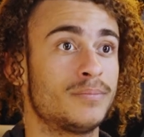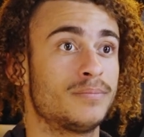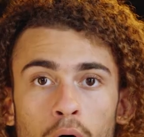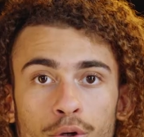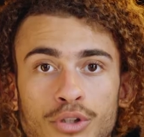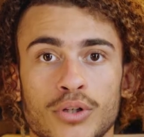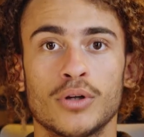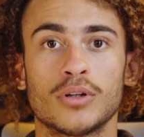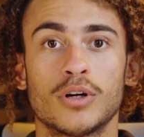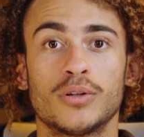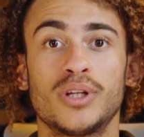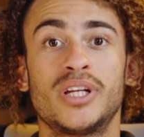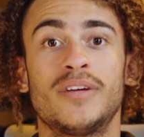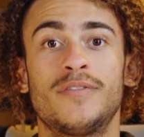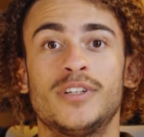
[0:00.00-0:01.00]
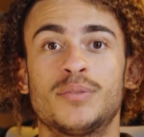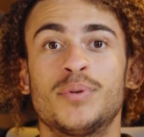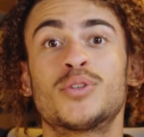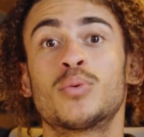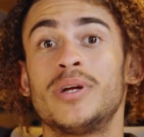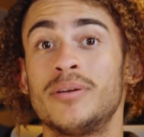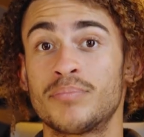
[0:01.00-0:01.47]
Also learn the difference
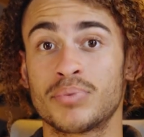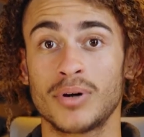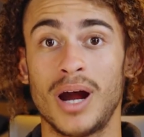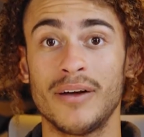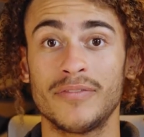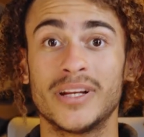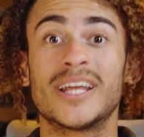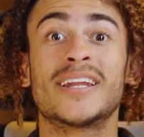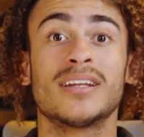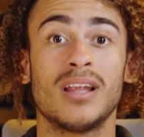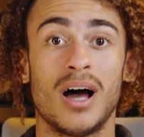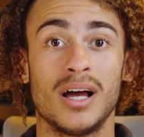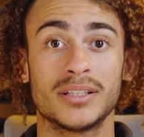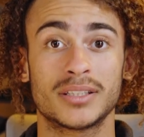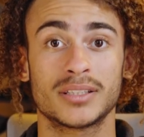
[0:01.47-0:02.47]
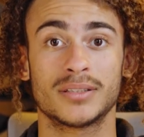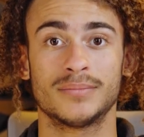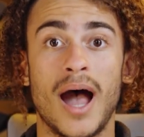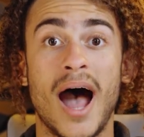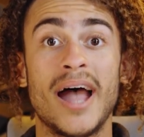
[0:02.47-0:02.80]
between profit and loss.